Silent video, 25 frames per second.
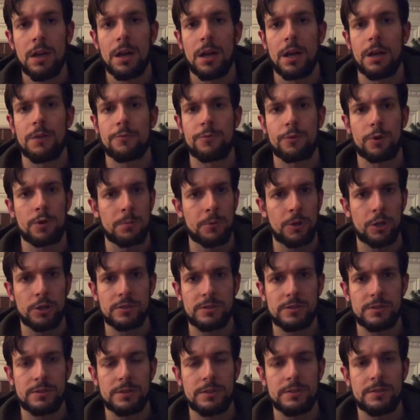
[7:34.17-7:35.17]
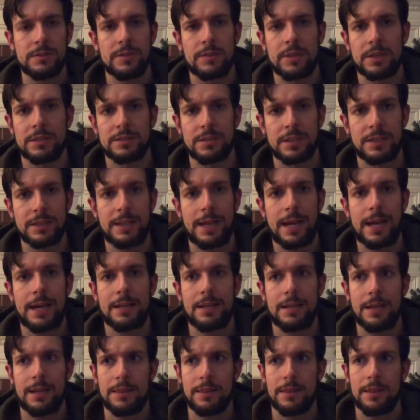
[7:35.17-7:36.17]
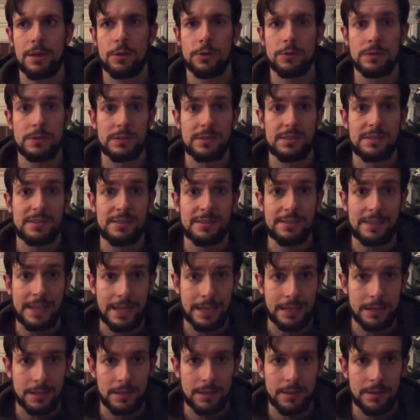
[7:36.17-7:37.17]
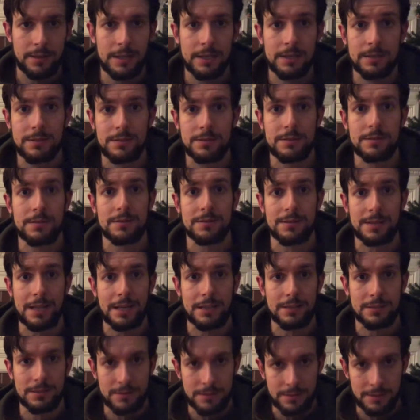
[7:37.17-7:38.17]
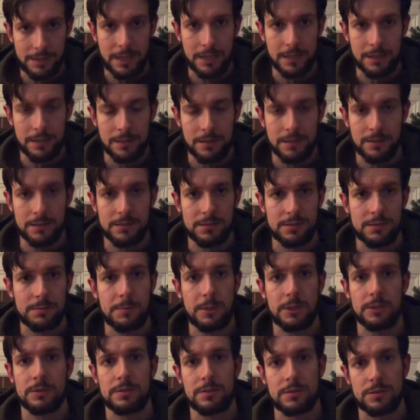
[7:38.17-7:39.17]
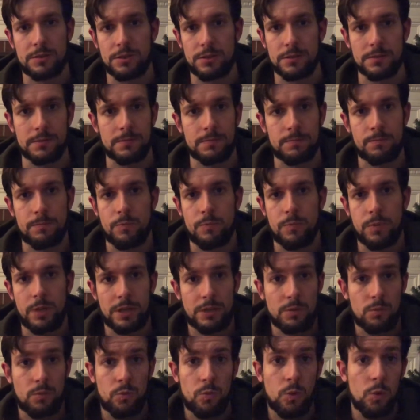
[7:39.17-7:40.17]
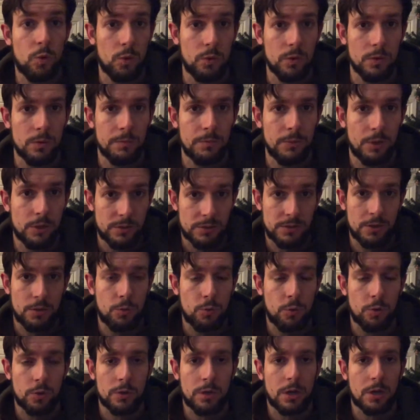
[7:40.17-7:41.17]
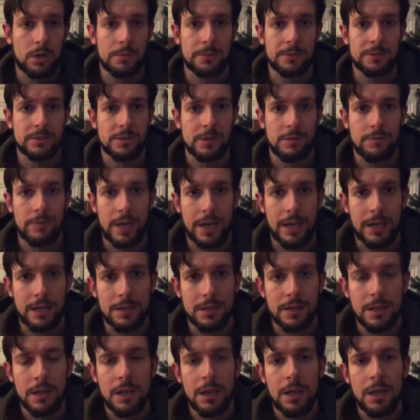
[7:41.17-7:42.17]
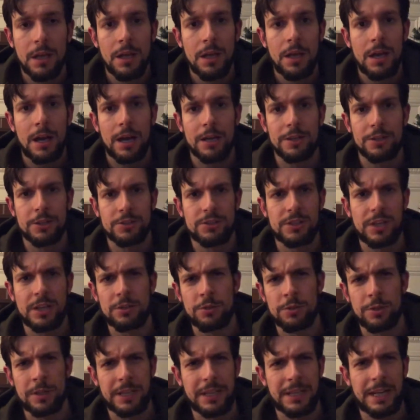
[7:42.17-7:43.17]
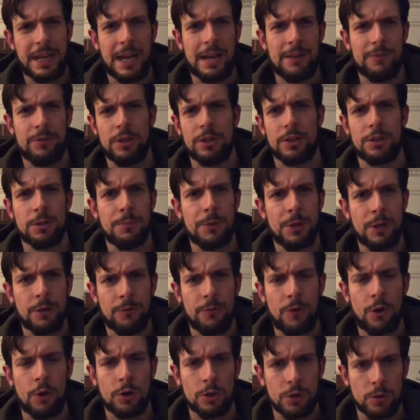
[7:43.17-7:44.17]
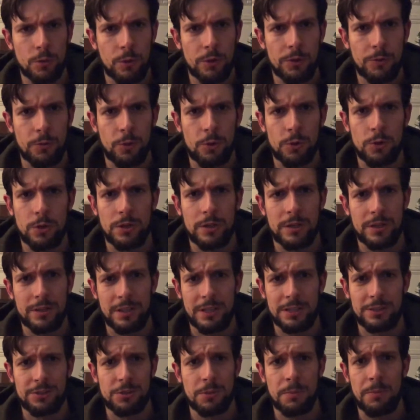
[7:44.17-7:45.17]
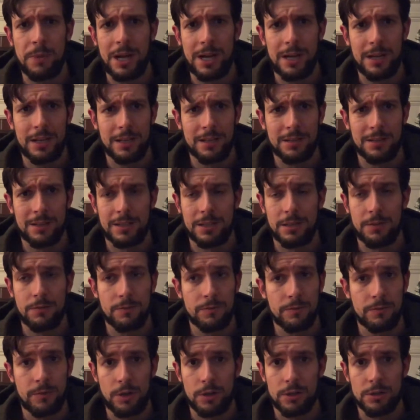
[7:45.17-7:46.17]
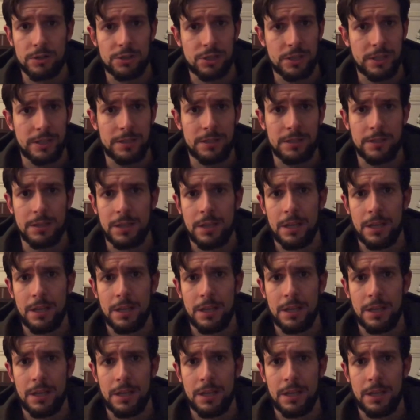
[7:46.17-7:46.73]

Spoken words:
for emergencies and things like that, and those stink. This does not stink. This smells just like wool, most of the wool garments I've had. You're generally going to have a little bit of odor with wool unless you're buying like a virgin,